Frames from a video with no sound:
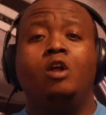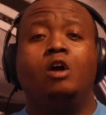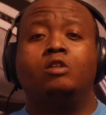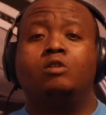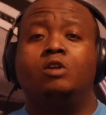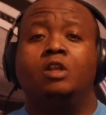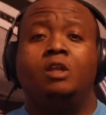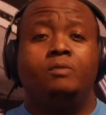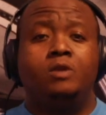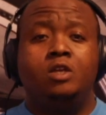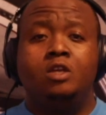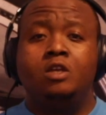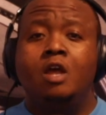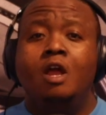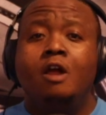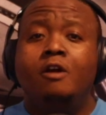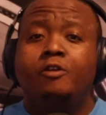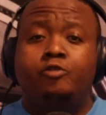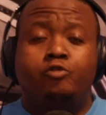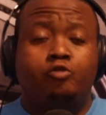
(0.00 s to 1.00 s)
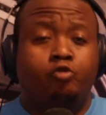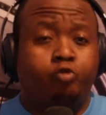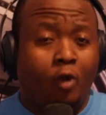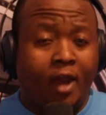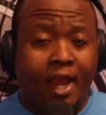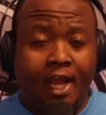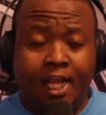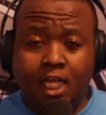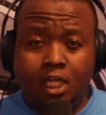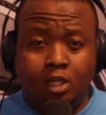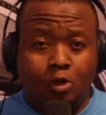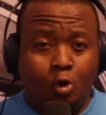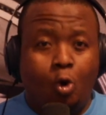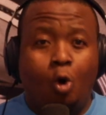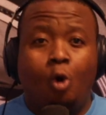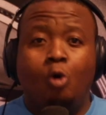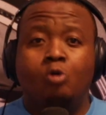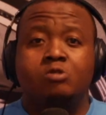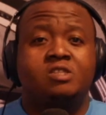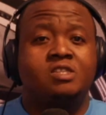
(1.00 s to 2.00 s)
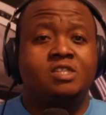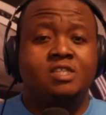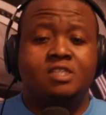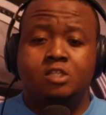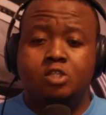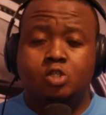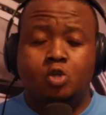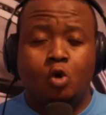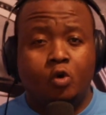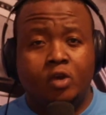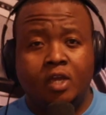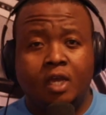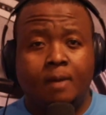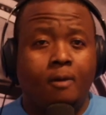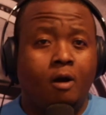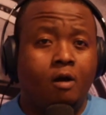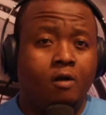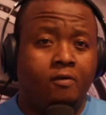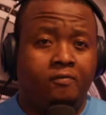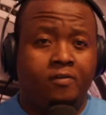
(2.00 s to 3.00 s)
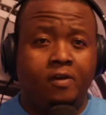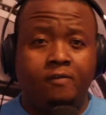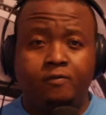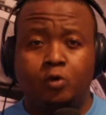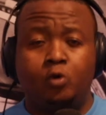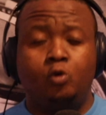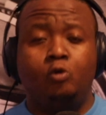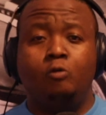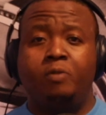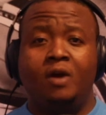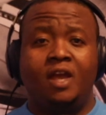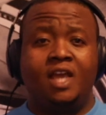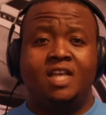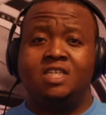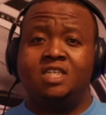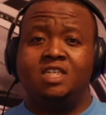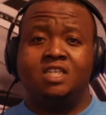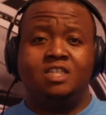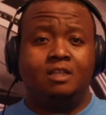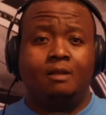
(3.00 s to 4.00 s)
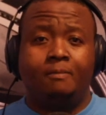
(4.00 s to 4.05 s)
we're not going to be dragging the whole season talking about Fifi Cooper and